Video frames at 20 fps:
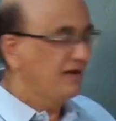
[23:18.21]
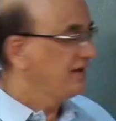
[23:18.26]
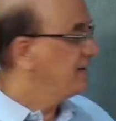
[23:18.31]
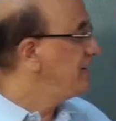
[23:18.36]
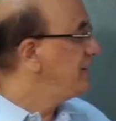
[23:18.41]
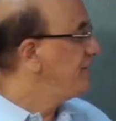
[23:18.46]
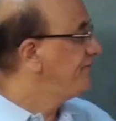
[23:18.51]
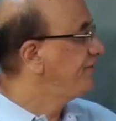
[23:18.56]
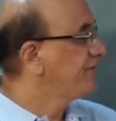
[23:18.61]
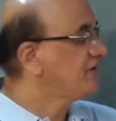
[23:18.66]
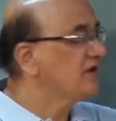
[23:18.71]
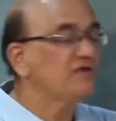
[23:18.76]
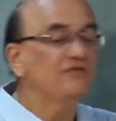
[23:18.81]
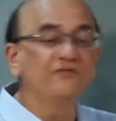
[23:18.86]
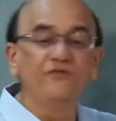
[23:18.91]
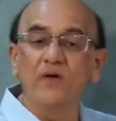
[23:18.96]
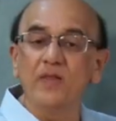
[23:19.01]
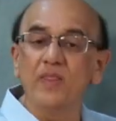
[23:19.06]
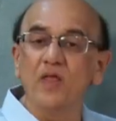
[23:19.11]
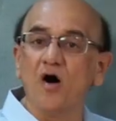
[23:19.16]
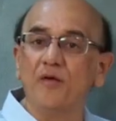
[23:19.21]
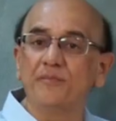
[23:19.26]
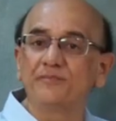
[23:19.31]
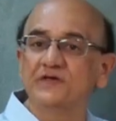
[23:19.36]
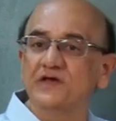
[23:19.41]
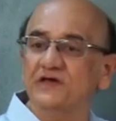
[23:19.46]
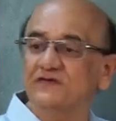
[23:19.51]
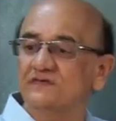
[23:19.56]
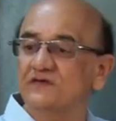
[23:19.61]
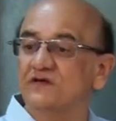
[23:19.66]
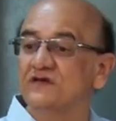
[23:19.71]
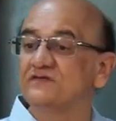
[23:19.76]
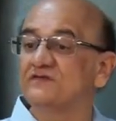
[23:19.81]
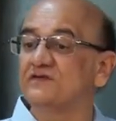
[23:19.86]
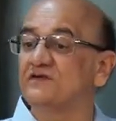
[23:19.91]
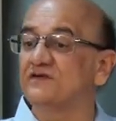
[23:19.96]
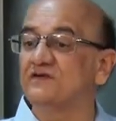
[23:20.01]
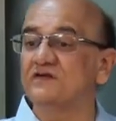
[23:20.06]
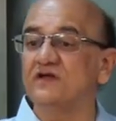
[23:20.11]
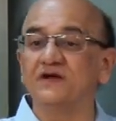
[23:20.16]
if it is one of this is
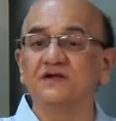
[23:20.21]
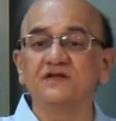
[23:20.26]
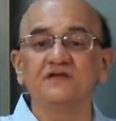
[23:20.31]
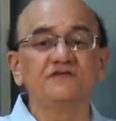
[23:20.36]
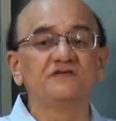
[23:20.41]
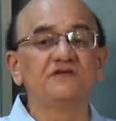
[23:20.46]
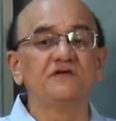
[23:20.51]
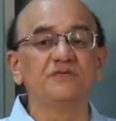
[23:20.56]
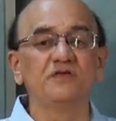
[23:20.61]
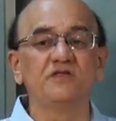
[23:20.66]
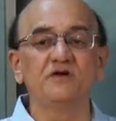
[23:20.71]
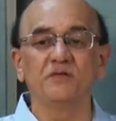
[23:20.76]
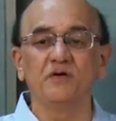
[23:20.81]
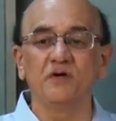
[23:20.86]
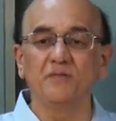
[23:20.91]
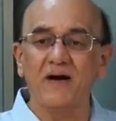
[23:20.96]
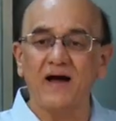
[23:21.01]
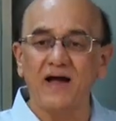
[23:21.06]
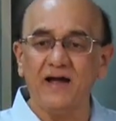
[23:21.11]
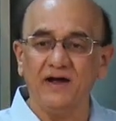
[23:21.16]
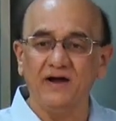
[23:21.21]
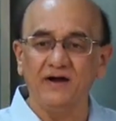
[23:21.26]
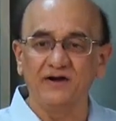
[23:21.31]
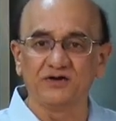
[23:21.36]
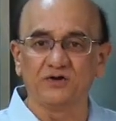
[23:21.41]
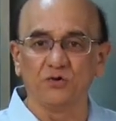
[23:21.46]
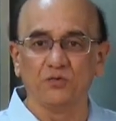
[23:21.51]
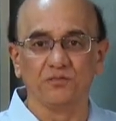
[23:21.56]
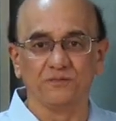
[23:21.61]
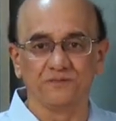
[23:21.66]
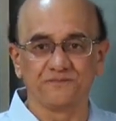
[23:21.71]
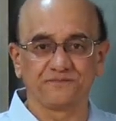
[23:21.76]
it, it is divisible by 2